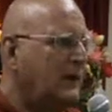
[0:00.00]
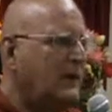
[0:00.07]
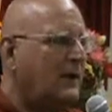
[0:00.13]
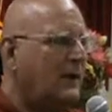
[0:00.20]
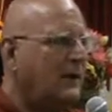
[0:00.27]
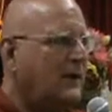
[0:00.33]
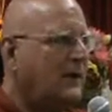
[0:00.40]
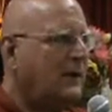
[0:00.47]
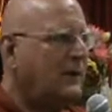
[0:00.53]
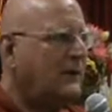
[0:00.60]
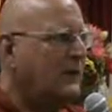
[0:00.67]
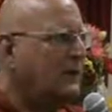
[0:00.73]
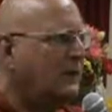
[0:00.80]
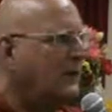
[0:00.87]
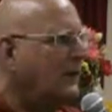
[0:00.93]
Then the other
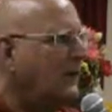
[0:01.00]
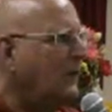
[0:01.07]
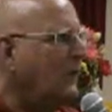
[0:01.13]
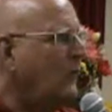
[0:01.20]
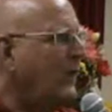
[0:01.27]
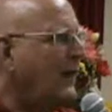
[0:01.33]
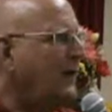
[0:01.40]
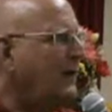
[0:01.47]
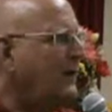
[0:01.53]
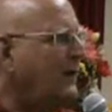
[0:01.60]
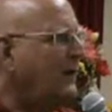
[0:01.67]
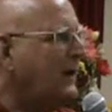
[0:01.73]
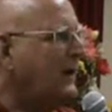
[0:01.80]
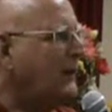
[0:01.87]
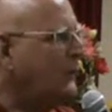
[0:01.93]
guy says, "Why
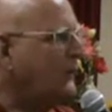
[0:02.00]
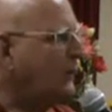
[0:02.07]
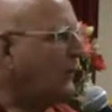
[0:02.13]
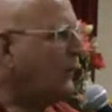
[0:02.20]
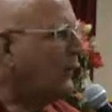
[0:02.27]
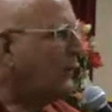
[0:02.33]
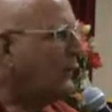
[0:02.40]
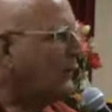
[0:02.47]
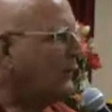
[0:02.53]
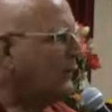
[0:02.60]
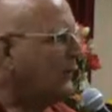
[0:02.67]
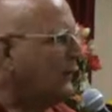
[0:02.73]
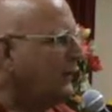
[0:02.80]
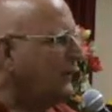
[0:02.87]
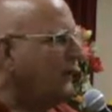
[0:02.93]
did it take you so
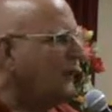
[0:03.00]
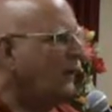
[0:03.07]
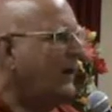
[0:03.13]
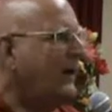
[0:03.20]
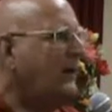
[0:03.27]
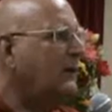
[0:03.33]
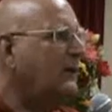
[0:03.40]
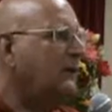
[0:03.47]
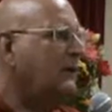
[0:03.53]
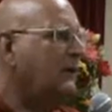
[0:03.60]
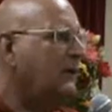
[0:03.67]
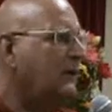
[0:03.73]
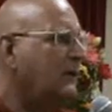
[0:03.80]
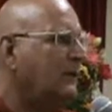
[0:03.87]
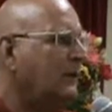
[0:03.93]
long?" "Well,
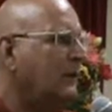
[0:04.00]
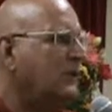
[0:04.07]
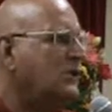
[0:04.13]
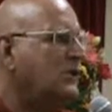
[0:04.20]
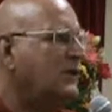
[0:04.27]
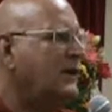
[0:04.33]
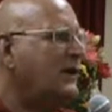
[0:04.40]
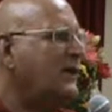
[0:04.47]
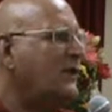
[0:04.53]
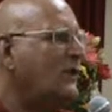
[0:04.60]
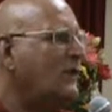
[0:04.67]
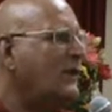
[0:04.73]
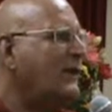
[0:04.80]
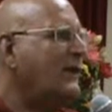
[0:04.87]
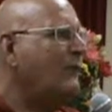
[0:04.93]
she
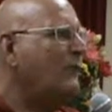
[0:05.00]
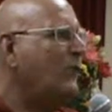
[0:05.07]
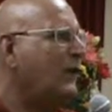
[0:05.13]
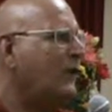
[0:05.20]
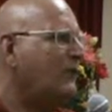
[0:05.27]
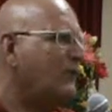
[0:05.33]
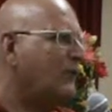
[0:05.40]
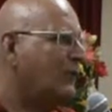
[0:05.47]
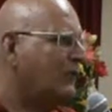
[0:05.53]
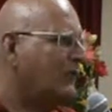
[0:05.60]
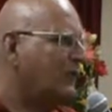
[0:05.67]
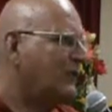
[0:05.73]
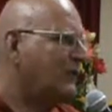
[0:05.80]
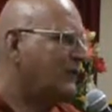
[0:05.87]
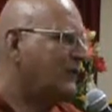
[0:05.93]
didn't really want to
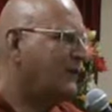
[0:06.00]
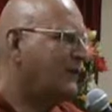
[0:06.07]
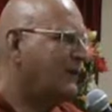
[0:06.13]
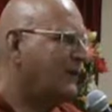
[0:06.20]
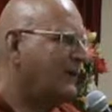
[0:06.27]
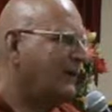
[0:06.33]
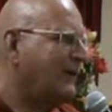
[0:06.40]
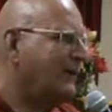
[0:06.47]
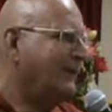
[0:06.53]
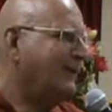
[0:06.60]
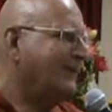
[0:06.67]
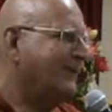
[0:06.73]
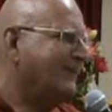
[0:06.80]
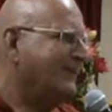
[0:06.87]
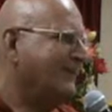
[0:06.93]
cross the
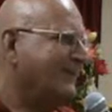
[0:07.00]
street."